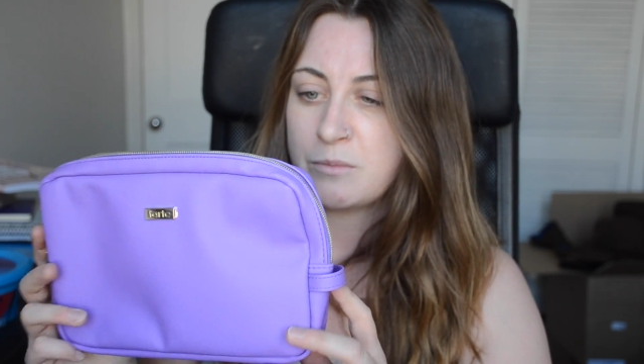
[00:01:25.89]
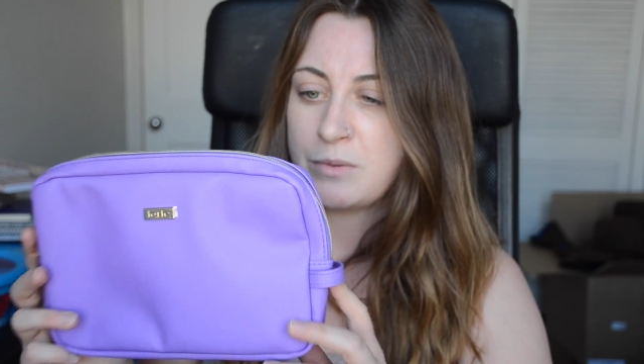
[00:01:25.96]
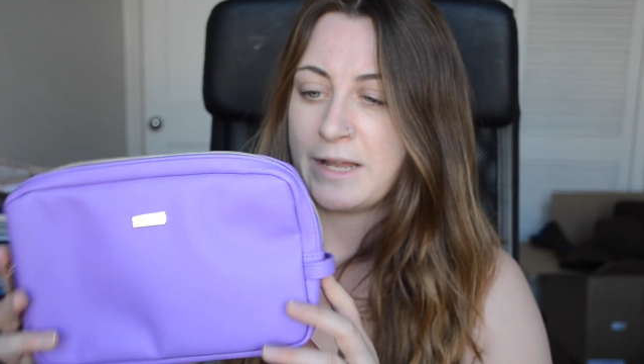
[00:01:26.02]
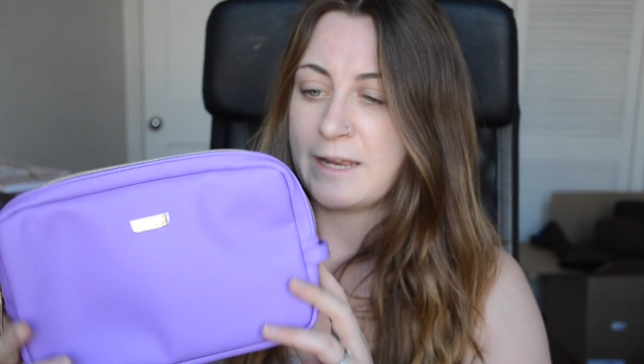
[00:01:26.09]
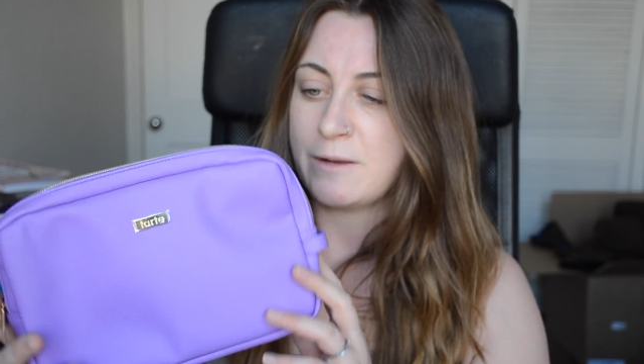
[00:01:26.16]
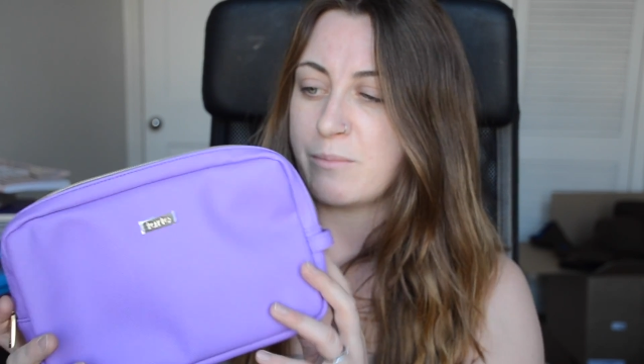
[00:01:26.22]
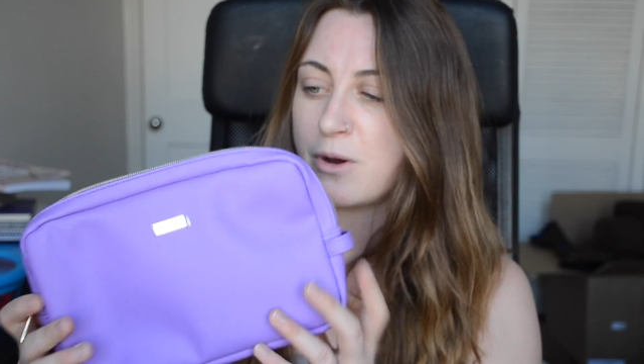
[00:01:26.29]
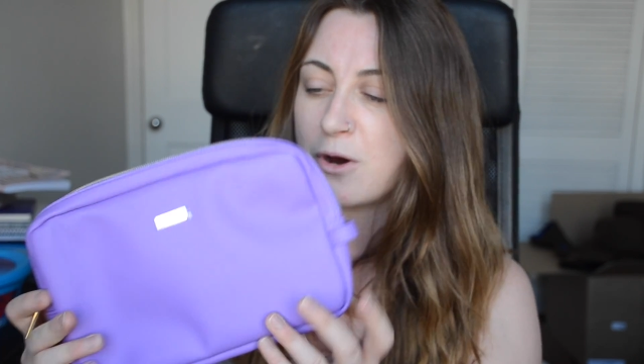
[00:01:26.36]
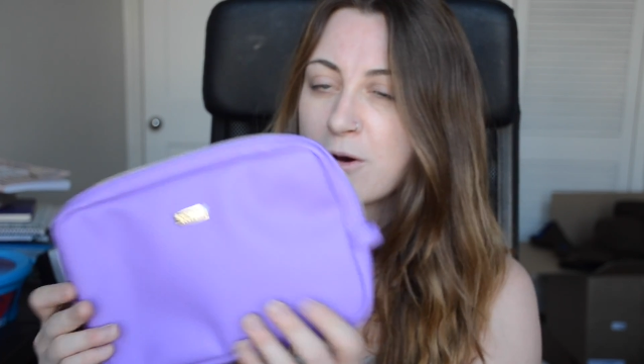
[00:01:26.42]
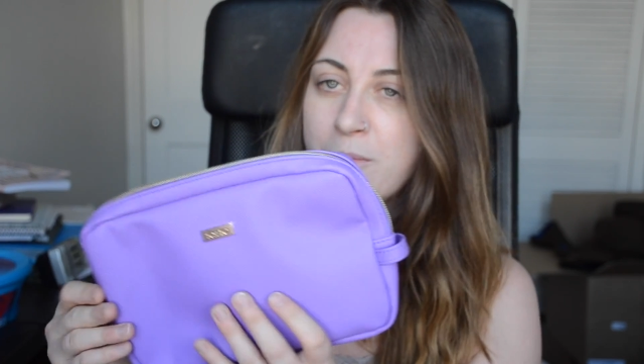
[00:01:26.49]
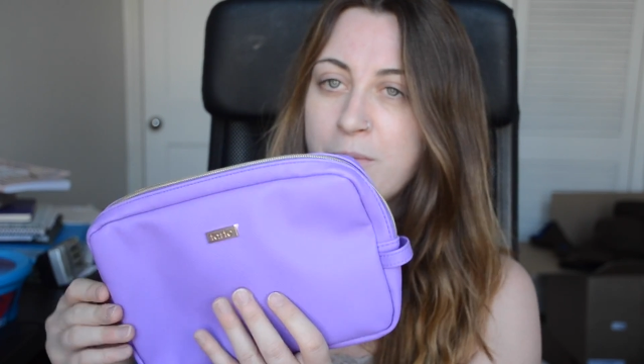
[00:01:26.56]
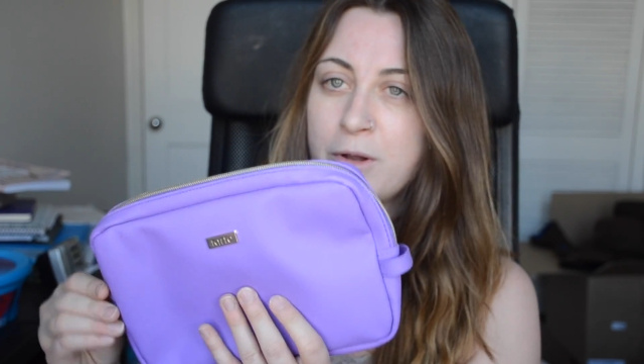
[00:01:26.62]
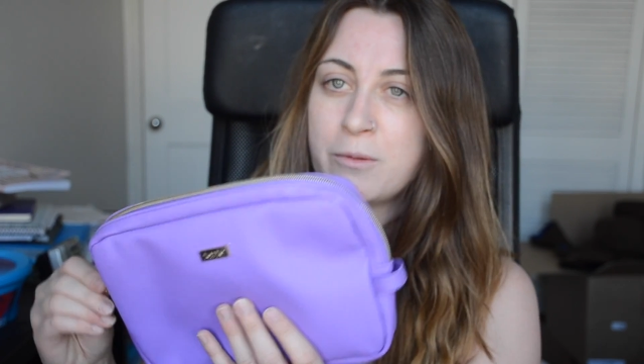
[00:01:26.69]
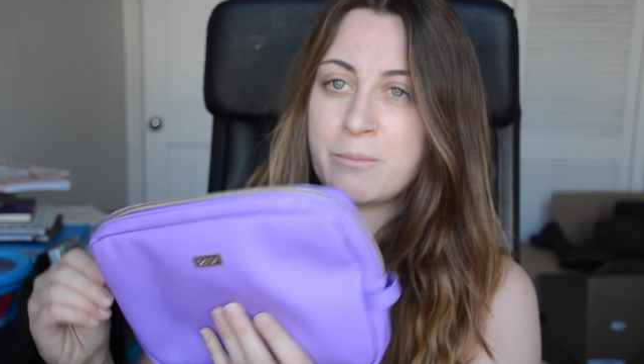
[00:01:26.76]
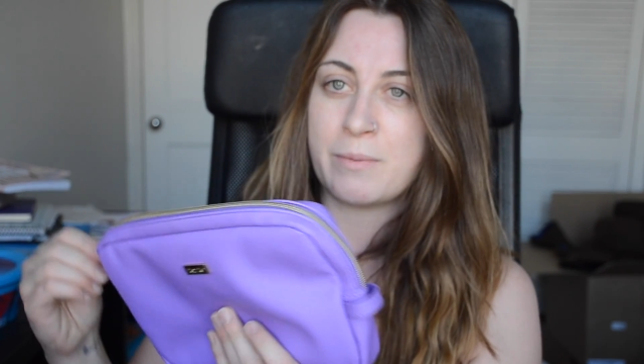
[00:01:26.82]
plain
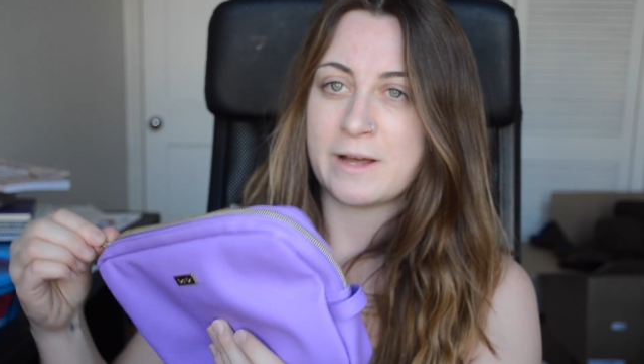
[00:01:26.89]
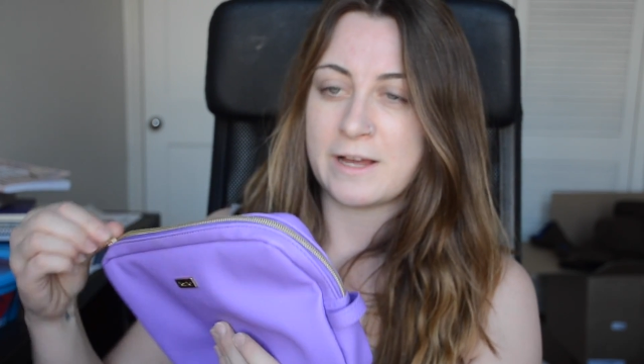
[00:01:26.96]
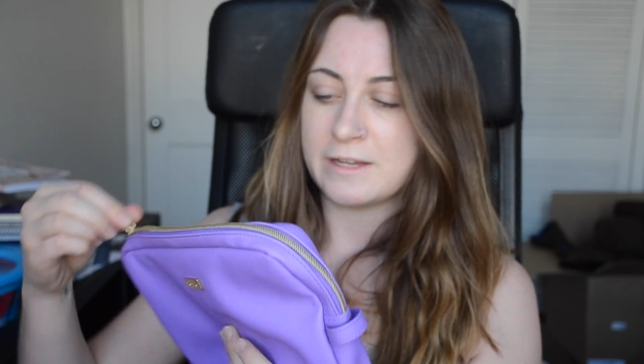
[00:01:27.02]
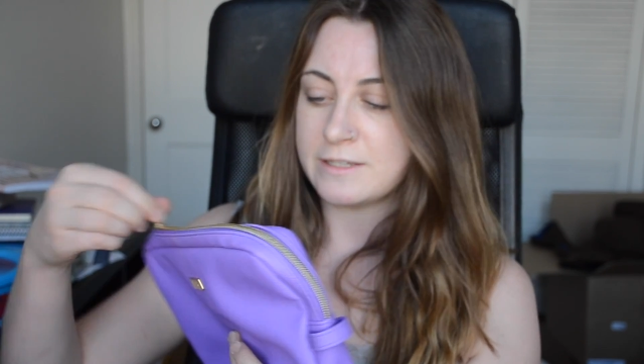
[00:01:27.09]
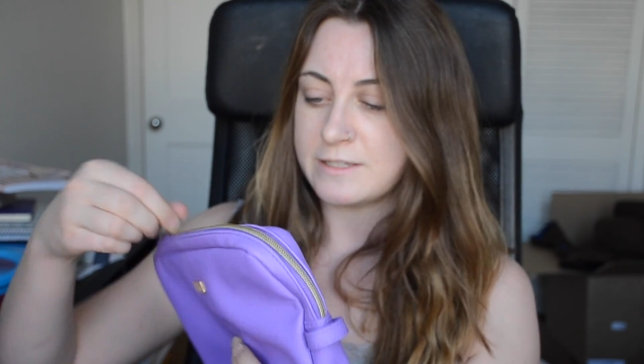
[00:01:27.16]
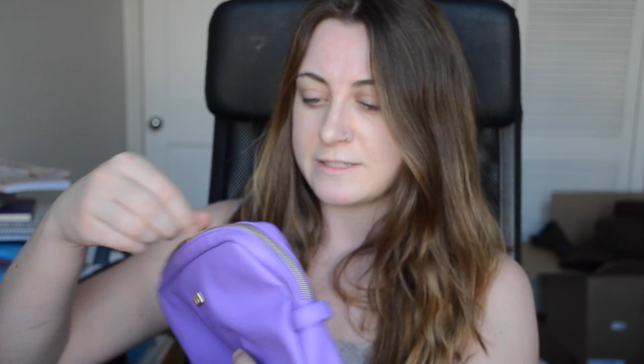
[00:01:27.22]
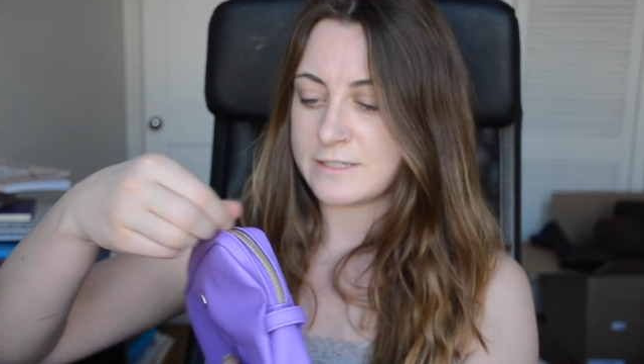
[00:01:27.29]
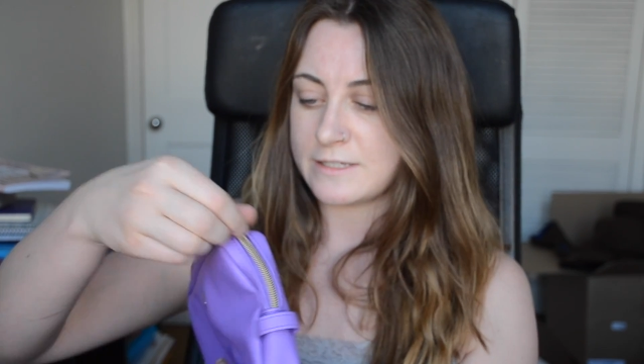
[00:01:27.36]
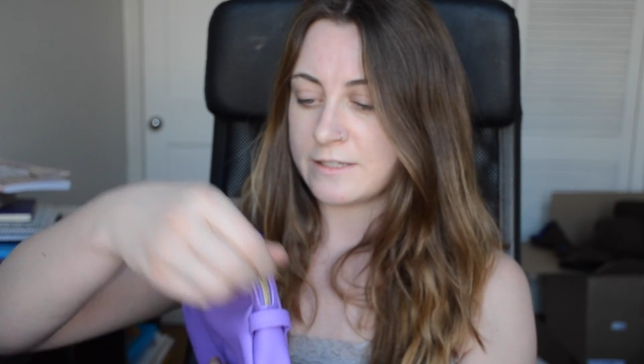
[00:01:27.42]
purple, but